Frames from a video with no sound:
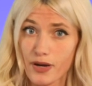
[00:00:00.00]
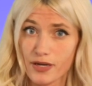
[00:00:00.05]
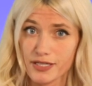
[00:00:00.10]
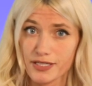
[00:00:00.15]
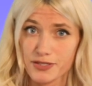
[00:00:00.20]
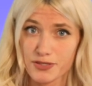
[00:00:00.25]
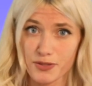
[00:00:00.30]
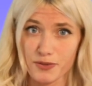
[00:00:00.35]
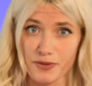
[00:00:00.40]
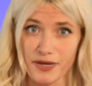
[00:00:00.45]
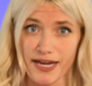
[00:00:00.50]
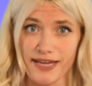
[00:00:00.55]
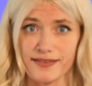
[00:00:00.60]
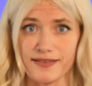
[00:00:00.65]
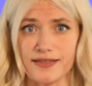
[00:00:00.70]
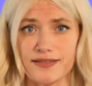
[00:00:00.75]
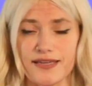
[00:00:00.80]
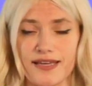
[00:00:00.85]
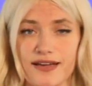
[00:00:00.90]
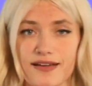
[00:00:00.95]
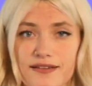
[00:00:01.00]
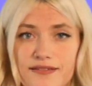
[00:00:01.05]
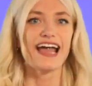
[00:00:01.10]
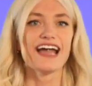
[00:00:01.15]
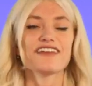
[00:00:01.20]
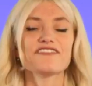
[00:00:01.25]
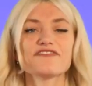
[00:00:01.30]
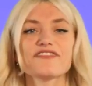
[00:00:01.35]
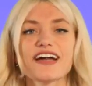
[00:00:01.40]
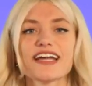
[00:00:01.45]
bought his own island yet.
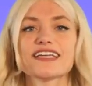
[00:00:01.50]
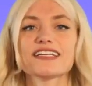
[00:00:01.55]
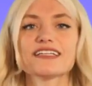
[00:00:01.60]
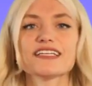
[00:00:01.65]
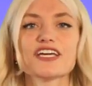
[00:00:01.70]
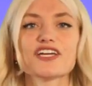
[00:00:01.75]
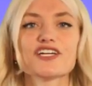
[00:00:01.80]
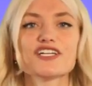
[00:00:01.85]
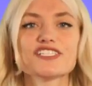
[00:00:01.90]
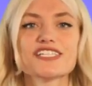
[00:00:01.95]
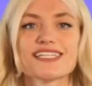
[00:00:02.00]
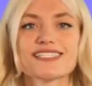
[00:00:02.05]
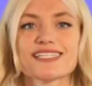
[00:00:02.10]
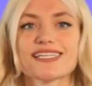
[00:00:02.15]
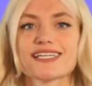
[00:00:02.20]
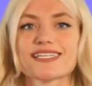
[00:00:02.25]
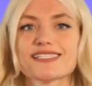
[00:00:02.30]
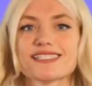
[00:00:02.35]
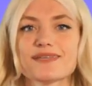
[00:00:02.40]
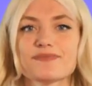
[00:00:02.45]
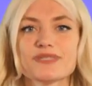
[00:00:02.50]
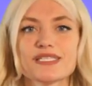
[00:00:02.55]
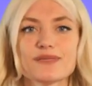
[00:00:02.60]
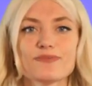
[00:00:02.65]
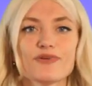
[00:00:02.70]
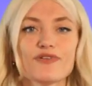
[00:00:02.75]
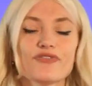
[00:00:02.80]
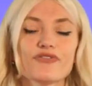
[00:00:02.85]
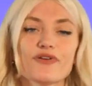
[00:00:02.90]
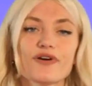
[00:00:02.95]
And finally, on our Jessica Simpson
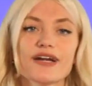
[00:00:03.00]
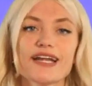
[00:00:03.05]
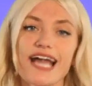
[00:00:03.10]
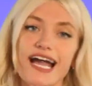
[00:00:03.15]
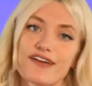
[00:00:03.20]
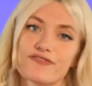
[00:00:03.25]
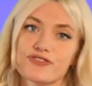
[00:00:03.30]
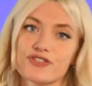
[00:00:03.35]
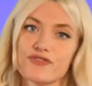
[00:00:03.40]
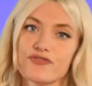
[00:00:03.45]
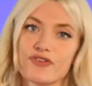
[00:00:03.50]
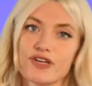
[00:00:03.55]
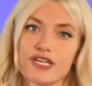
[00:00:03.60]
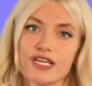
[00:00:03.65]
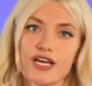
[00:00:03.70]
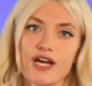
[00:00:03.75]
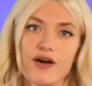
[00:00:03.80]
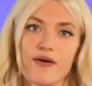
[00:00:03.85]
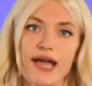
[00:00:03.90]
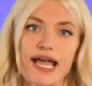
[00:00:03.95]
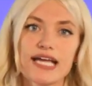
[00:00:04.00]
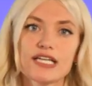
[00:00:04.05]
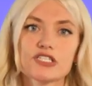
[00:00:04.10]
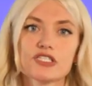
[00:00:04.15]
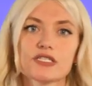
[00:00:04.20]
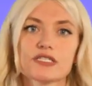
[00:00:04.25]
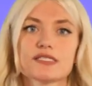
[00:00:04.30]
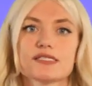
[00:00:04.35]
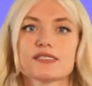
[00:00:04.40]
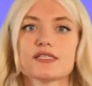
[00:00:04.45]
before and after video,
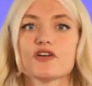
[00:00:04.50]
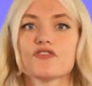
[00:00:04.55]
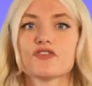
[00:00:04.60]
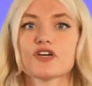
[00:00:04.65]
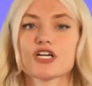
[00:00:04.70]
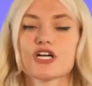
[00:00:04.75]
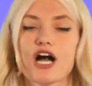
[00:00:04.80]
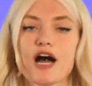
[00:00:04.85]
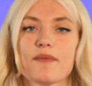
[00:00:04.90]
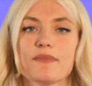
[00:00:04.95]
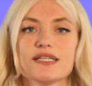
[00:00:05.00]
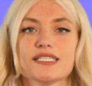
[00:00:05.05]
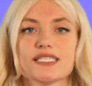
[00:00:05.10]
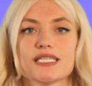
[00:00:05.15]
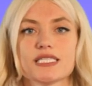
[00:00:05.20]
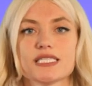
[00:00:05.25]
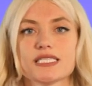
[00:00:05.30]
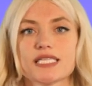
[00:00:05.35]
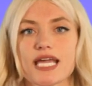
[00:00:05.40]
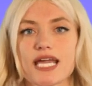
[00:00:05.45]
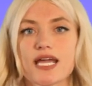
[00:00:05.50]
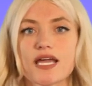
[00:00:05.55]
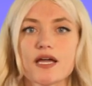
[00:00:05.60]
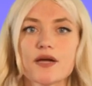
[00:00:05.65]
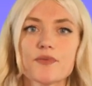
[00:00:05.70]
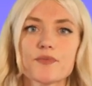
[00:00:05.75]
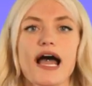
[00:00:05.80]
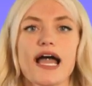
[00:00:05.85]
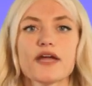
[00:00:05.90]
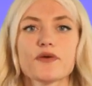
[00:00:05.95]
Angela Silver commented saying,
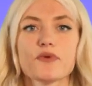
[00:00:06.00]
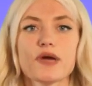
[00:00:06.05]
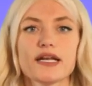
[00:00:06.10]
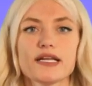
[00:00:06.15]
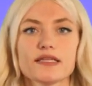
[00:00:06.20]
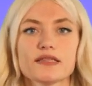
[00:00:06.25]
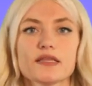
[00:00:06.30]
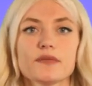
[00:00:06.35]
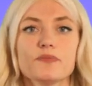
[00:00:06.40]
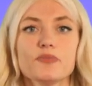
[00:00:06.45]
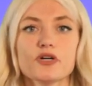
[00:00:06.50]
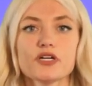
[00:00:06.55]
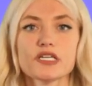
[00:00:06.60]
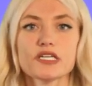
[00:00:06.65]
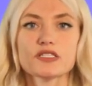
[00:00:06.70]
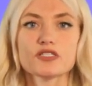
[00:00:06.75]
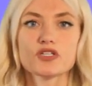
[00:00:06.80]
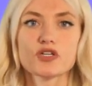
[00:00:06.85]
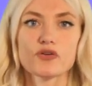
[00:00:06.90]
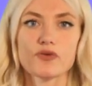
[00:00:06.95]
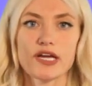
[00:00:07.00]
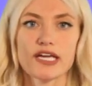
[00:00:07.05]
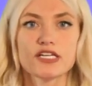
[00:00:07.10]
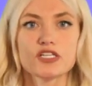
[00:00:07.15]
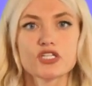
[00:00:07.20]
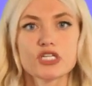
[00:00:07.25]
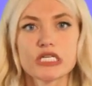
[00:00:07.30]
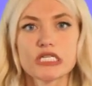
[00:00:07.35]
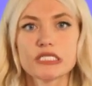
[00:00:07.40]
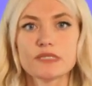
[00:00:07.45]
I read it. The book is great.
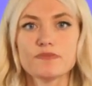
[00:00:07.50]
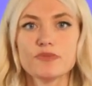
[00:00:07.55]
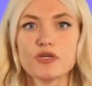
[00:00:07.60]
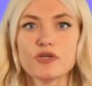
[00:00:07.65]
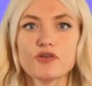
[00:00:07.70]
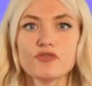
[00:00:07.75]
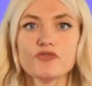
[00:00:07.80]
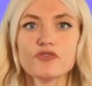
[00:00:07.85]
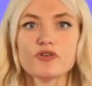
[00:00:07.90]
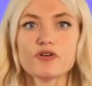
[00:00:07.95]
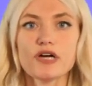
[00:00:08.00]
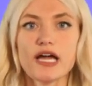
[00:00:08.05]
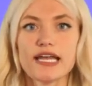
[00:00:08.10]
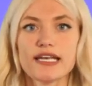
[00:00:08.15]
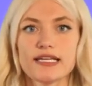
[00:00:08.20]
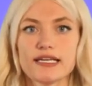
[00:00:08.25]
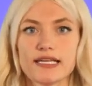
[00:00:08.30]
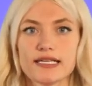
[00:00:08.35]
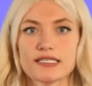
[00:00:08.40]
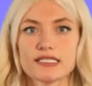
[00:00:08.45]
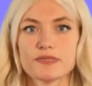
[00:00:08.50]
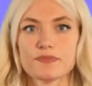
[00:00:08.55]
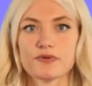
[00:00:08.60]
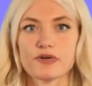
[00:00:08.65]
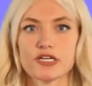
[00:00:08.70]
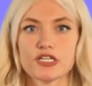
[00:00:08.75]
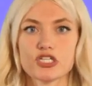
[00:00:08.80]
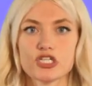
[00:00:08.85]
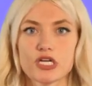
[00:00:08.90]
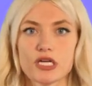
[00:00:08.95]
She is beautiful and an
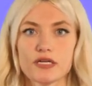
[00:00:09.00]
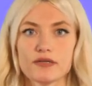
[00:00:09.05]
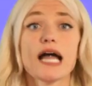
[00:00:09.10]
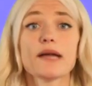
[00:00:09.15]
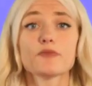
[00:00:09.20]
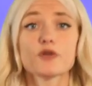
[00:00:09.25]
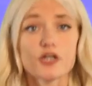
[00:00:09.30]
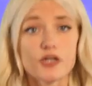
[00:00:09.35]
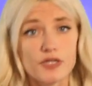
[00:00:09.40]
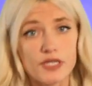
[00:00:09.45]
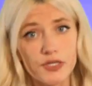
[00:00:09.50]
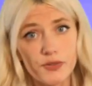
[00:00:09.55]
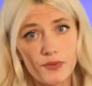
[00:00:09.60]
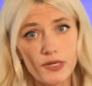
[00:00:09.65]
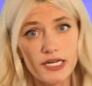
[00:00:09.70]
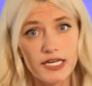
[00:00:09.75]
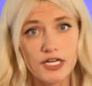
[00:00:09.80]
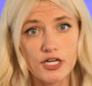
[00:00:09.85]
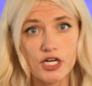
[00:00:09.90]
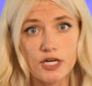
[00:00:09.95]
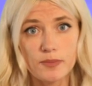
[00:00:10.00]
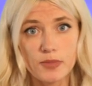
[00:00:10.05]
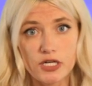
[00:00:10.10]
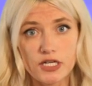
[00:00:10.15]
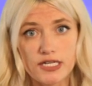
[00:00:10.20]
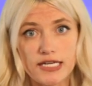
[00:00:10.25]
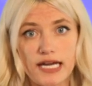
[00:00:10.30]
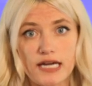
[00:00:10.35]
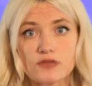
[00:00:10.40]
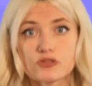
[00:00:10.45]
inspiration. I'm currently reading her
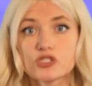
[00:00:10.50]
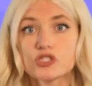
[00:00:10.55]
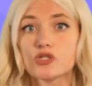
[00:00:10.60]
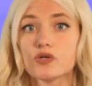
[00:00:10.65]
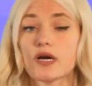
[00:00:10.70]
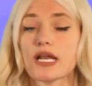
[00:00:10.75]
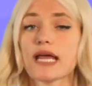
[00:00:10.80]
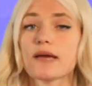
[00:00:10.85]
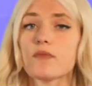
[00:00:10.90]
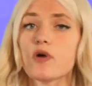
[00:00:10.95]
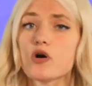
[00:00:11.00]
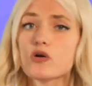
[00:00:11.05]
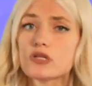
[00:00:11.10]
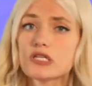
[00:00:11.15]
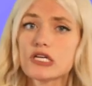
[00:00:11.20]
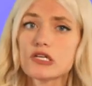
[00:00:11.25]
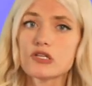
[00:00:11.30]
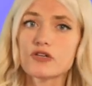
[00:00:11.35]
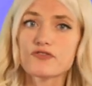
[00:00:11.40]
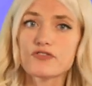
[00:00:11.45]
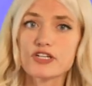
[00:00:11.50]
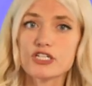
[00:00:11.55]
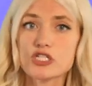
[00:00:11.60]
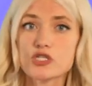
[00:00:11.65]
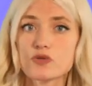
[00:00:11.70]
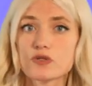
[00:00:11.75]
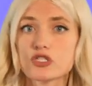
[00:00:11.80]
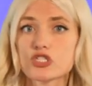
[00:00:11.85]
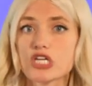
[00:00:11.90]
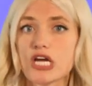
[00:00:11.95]
book now too, and I'm only on the first
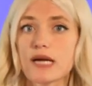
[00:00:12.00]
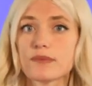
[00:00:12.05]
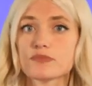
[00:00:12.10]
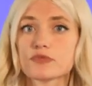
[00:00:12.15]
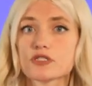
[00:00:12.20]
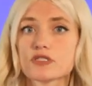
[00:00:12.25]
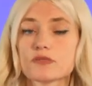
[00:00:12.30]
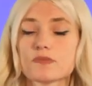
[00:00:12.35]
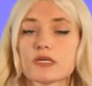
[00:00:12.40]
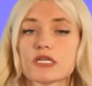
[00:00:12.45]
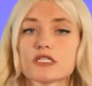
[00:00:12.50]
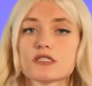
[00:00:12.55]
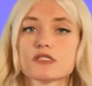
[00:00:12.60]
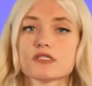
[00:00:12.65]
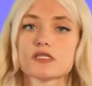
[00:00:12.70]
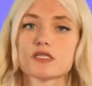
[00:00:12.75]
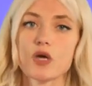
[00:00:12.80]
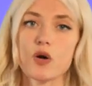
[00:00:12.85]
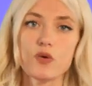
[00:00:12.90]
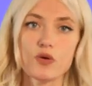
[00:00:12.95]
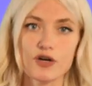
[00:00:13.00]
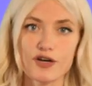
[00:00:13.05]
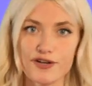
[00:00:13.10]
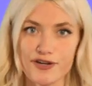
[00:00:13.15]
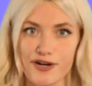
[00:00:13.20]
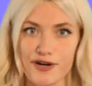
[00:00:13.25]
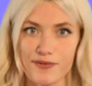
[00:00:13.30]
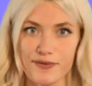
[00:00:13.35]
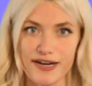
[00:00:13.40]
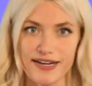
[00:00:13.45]
three chapters, but it's so good
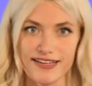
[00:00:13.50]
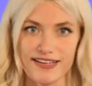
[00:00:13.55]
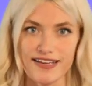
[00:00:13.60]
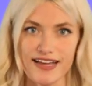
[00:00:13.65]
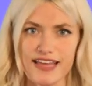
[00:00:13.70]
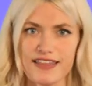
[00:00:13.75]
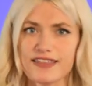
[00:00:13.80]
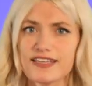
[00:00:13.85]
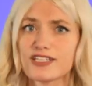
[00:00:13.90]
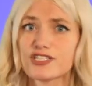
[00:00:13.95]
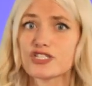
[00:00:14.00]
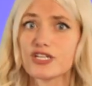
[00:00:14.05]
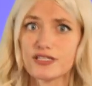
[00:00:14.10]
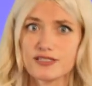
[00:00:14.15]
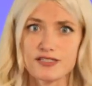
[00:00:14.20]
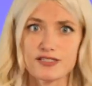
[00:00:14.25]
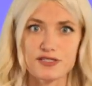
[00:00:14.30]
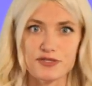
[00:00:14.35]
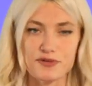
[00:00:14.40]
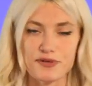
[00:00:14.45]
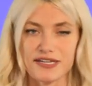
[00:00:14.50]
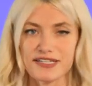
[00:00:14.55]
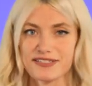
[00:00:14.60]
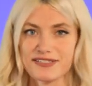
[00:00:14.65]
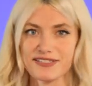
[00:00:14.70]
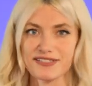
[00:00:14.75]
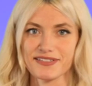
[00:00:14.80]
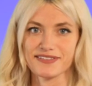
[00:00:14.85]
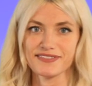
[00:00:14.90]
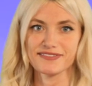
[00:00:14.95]
already. I think Jess is great
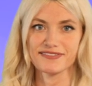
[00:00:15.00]
too.